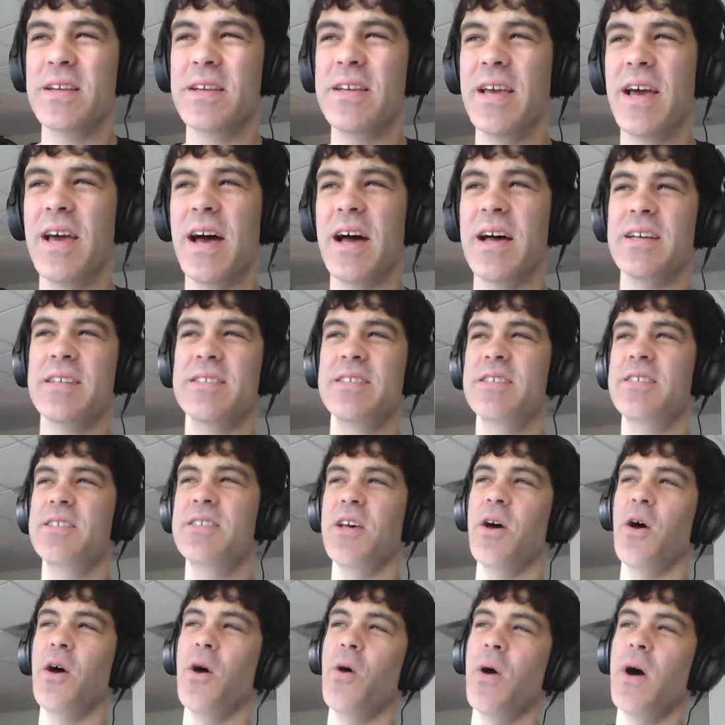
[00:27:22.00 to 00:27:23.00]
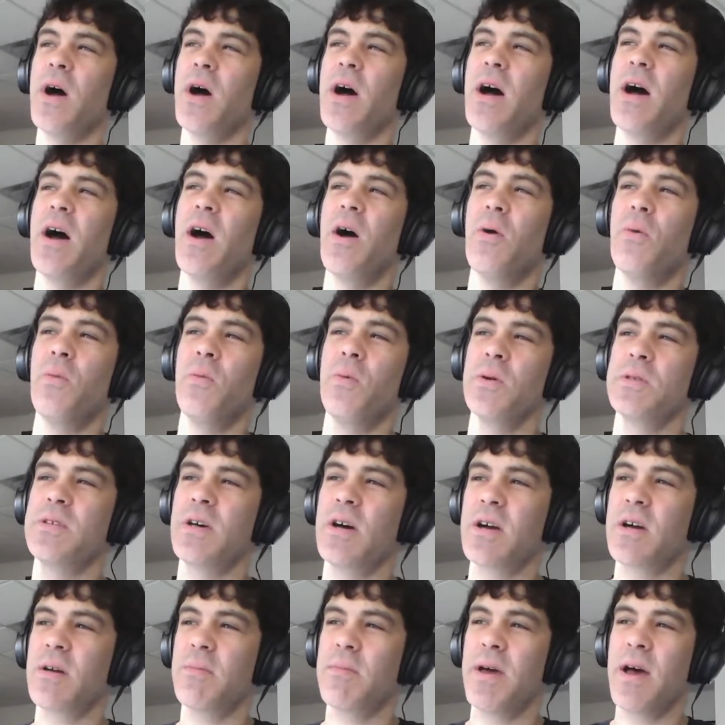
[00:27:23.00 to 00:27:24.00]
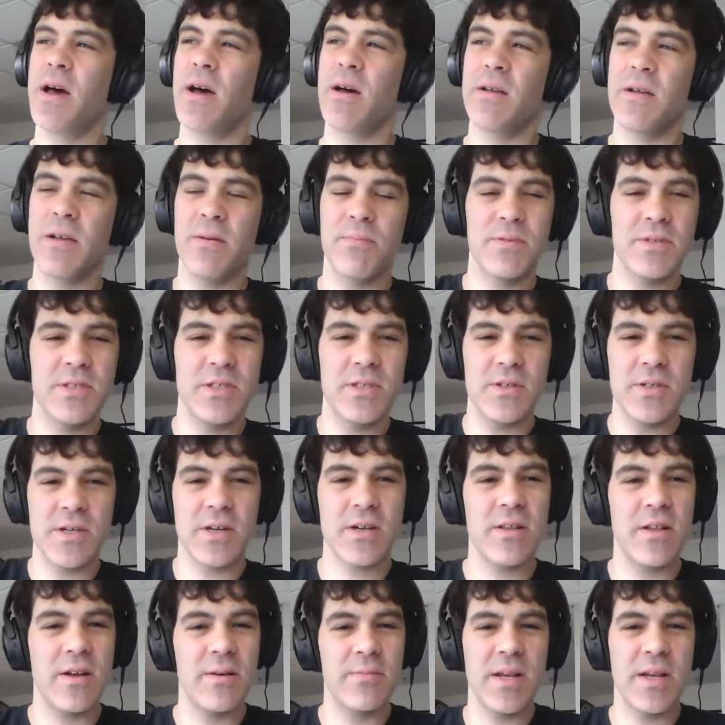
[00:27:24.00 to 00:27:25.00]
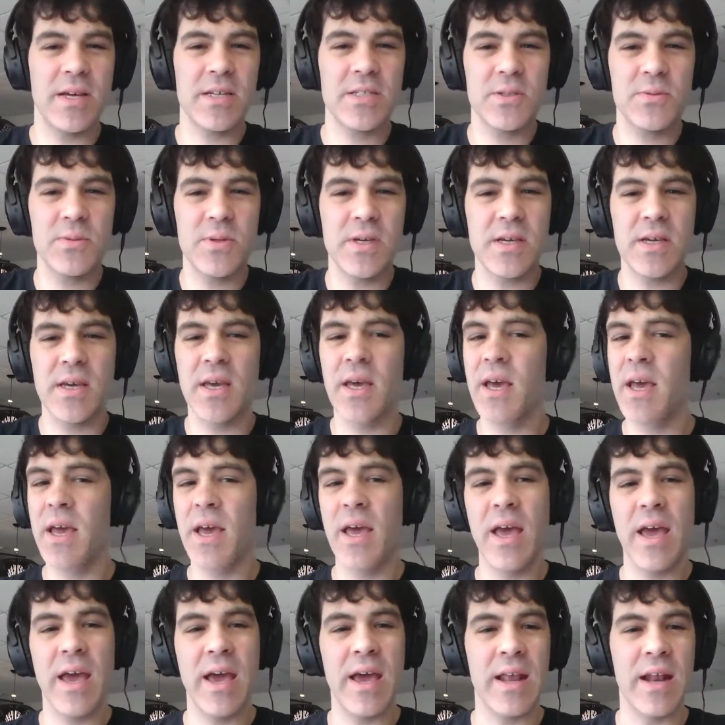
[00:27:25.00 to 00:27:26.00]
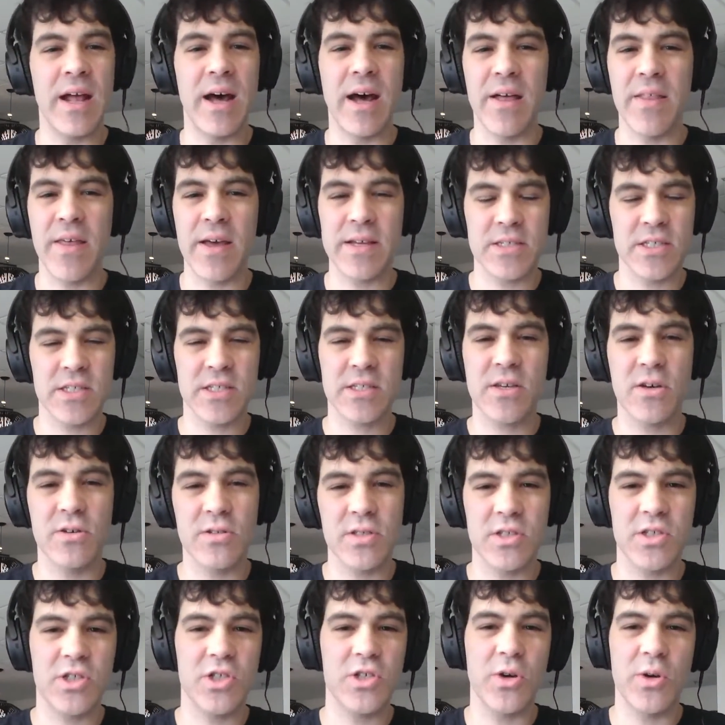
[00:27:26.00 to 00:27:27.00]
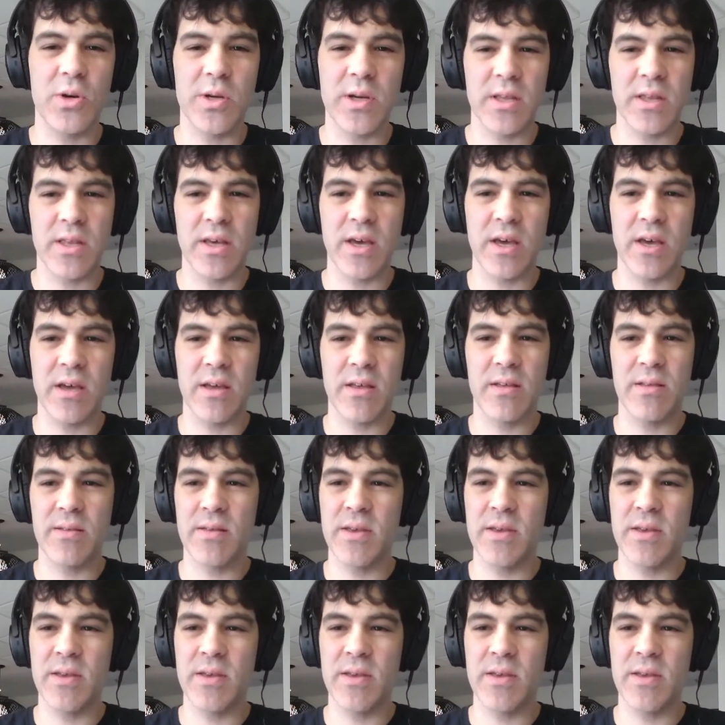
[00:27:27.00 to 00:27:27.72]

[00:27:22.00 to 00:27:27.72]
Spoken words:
Yeah, so we'll talk about a Brazilian club next week, and that just goes to show you that,